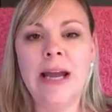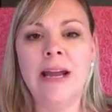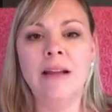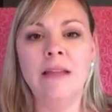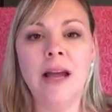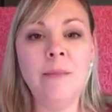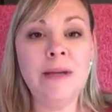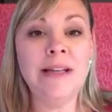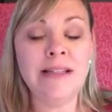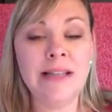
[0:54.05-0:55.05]
And
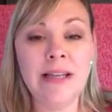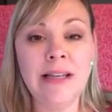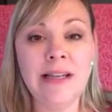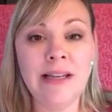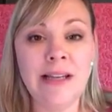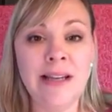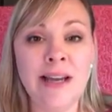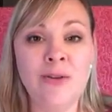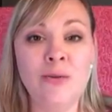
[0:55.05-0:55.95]
alignment is key in